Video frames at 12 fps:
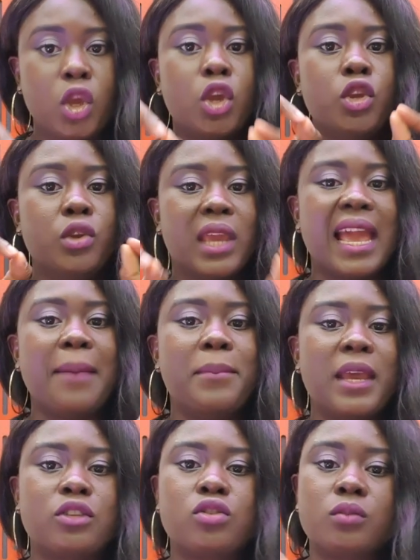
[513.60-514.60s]
you can't
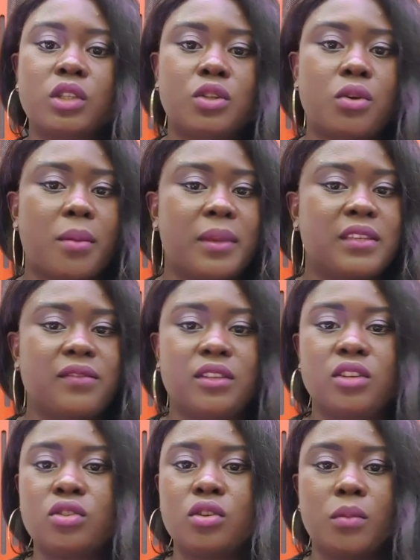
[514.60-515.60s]
make too much requirements. If you're
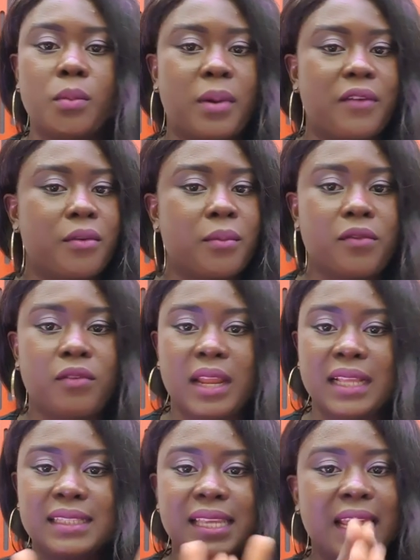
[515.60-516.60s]
just going to be performing for
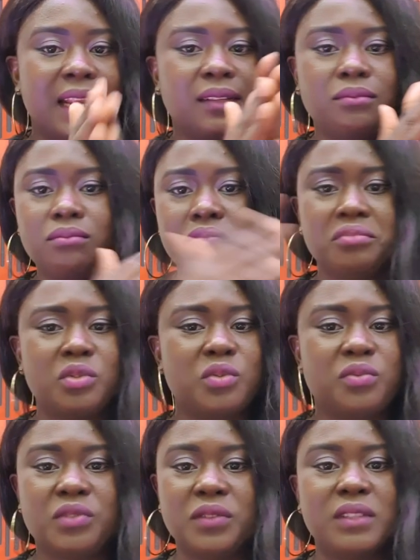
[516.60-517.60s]
like
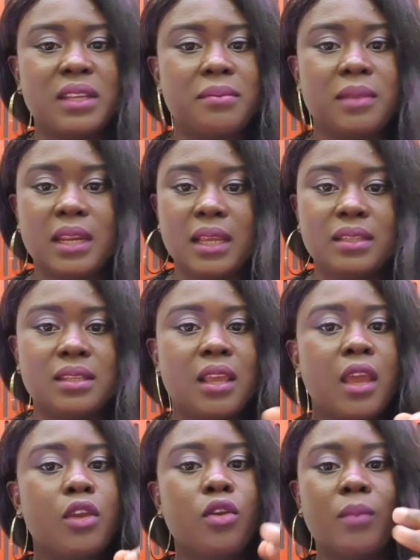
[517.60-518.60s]
10-15 minutes,
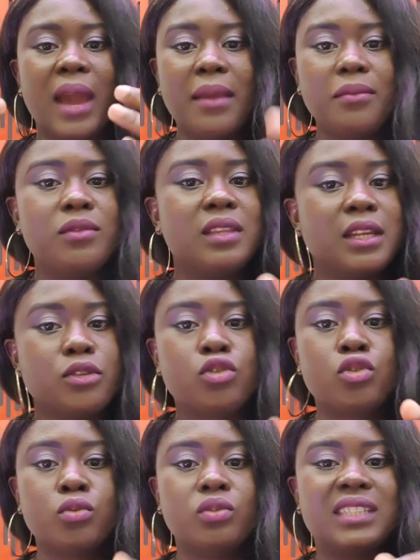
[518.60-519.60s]
you might need
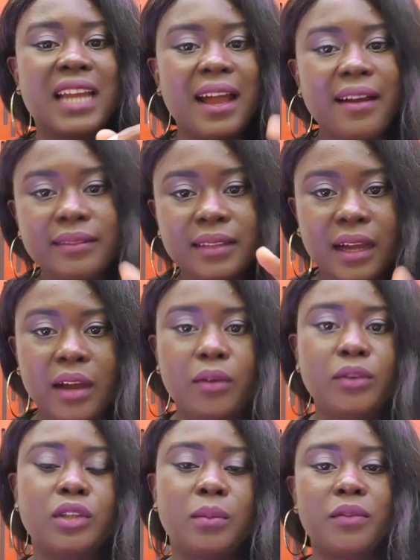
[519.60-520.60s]
to dial
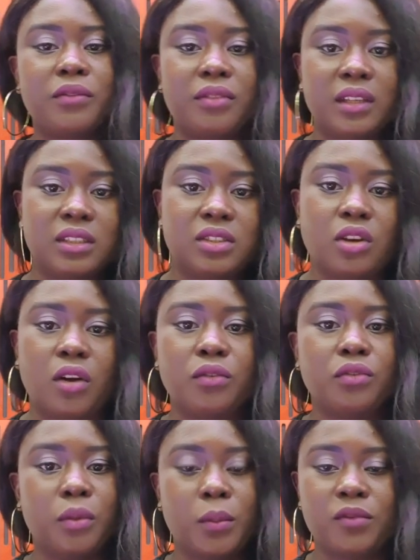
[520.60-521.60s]
down some of things
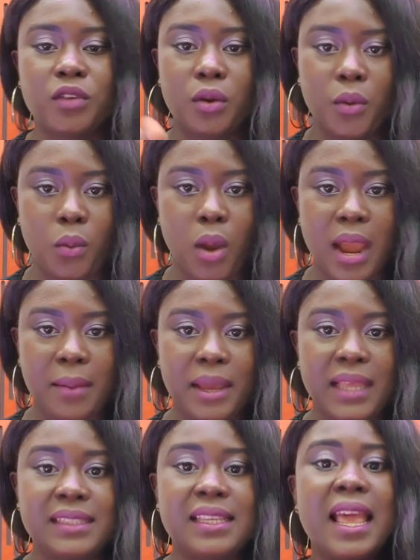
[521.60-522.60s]
or some of your
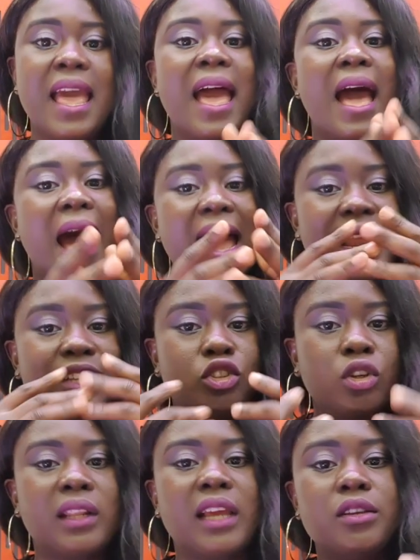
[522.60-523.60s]
requirements and
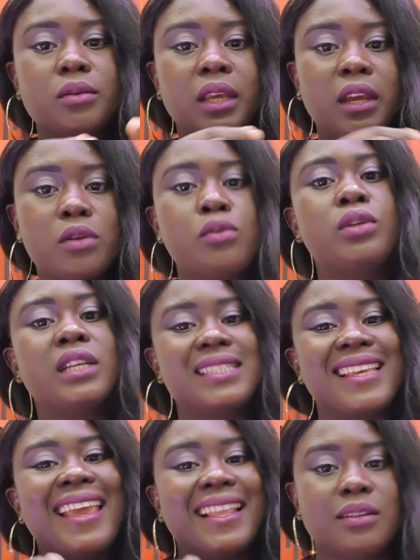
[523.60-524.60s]
ensure that you include
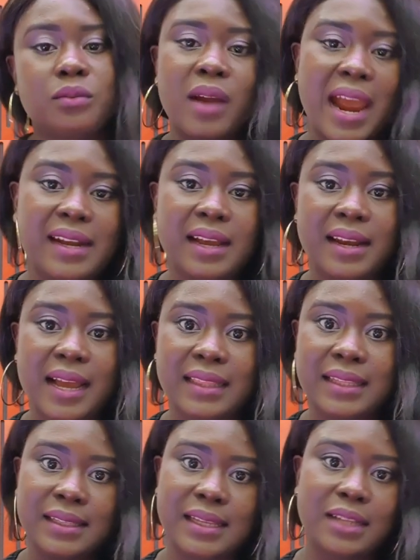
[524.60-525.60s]
it in the rider,
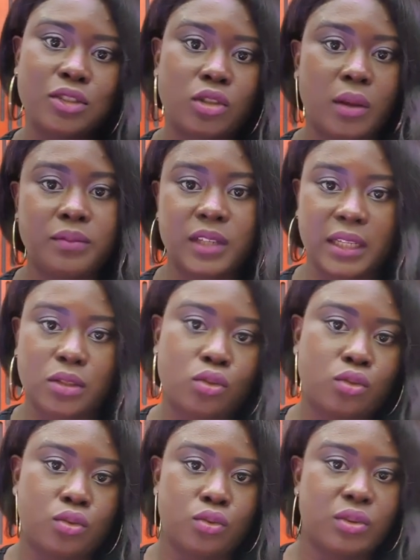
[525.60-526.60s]
that these are
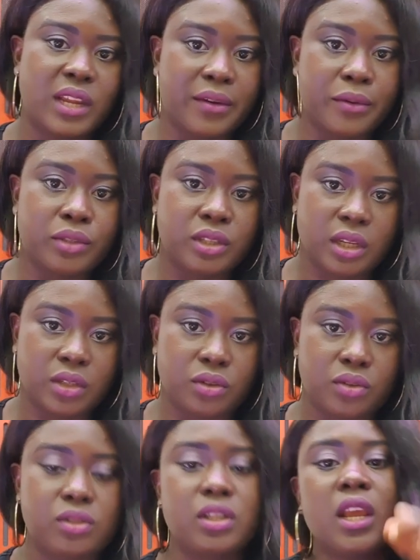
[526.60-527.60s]
subject to
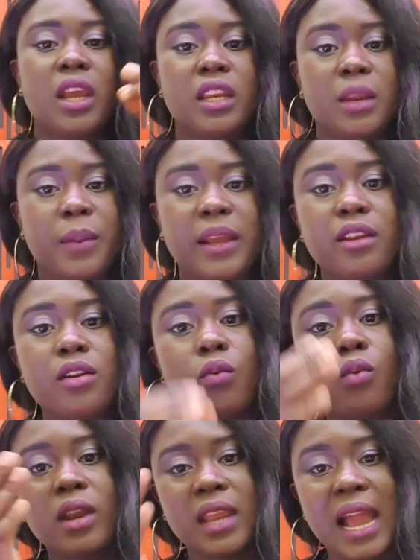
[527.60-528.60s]
negotiations depending
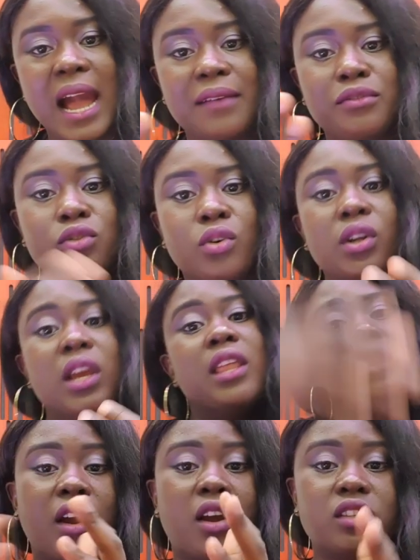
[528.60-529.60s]
on what they have. So
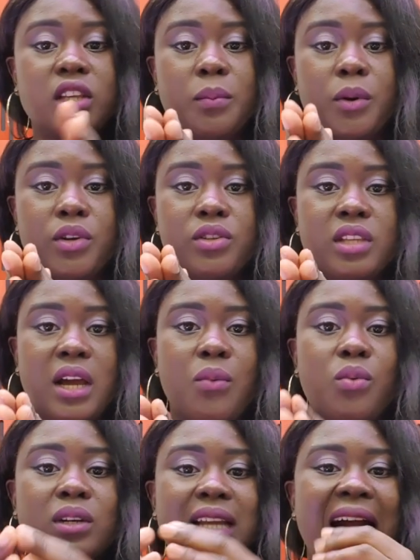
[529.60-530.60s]
the concert producer
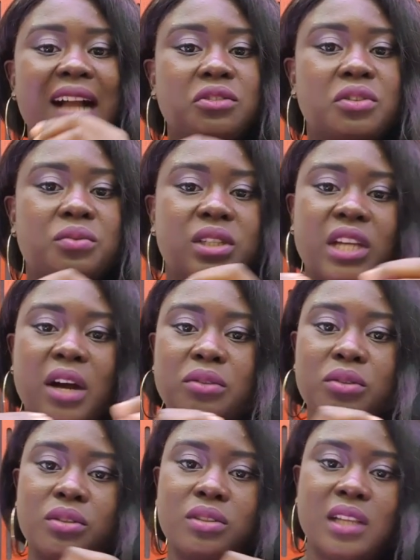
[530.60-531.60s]
would actually reach out
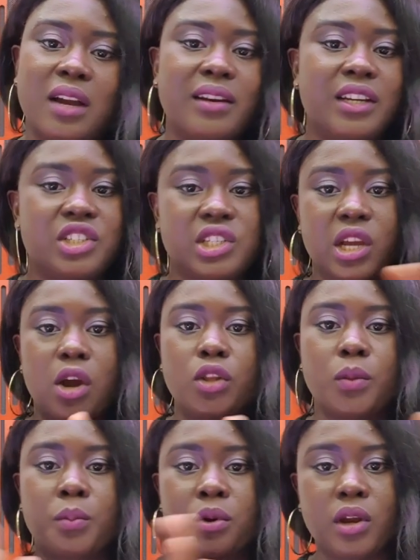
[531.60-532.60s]
to the sound engineer or
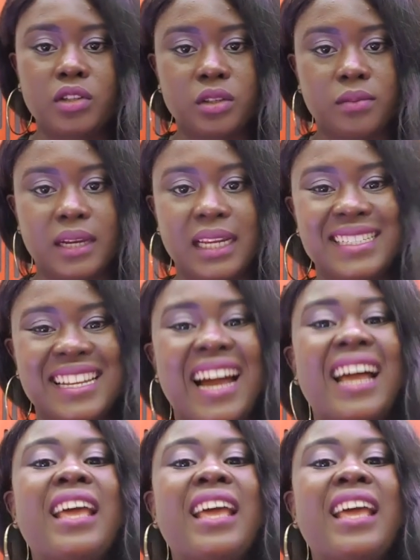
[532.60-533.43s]
the production manager